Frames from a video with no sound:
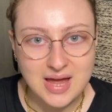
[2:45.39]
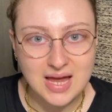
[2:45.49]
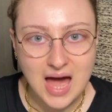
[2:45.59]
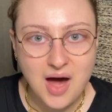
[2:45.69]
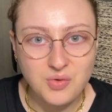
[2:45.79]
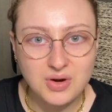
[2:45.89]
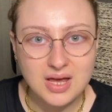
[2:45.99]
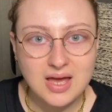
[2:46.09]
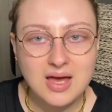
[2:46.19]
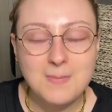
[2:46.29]
account,
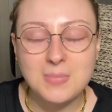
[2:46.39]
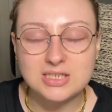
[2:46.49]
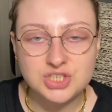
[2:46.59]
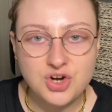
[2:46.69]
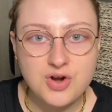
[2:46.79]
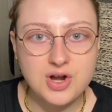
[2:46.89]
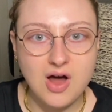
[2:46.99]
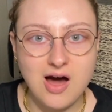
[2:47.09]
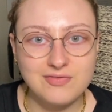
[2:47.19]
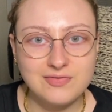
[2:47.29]
but turn it
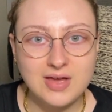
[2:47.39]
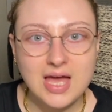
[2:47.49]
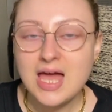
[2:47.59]
off.